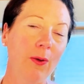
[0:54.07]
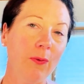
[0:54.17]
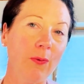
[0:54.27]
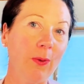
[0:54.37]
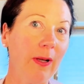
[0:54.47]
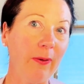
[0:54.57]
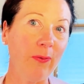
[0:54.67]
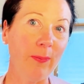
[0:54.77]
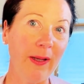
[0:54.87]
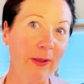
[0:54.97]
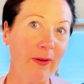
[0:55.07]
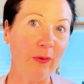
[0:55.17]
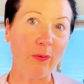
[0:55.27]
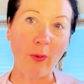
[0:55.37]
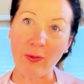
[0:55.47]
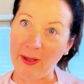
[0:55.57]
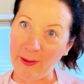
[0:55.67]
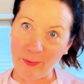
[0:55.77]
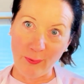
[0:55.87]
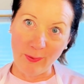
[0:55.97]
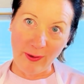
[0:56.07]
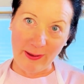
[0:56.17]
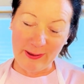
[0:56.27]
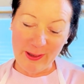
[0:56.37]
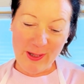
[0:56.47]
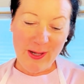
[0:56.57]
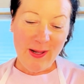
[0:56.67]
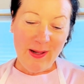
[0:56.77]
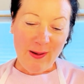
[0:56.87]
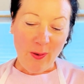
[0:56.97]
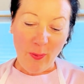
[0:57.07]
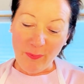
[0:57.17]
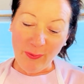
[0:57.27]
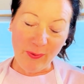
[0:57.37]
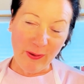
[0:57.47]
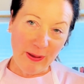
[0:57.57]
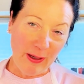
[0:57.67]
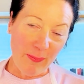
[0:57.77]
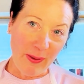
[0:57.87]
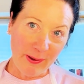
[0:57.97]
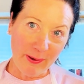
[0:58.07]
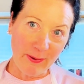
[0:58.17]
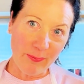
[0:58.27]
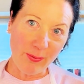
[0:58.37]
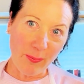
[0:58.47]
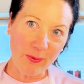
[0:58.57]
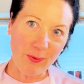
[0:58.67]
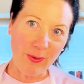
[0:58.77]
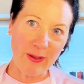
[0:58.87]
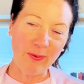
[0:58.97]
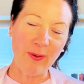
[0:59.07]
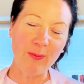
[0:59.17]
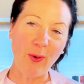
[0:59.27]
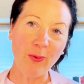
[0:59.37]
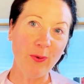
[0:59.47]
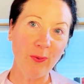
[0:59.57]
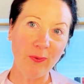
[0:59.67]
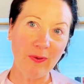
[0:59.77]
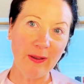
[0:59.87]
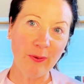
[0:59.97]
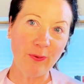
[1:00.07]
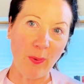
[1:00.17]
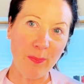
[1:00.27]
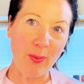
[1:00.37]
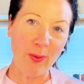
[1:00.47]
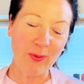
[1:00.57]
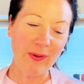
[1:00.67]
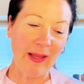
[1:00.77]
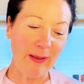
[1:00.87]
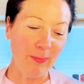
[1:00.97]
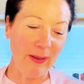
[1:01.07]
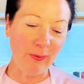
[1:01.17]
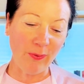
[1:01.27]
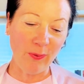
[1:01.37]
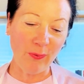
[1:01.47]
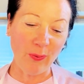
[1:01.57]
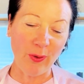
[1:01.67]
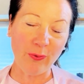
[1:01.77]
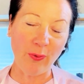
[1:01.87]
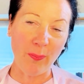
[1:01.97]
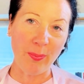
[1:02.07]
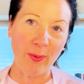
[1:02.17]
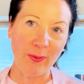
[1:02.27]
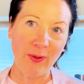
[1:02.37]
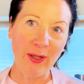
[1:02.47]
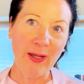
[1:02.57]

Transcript: So let's make these dotcakes today. Obviously, I'm making them from scratch. I'm not using shop-bought cake mixes or shop-bought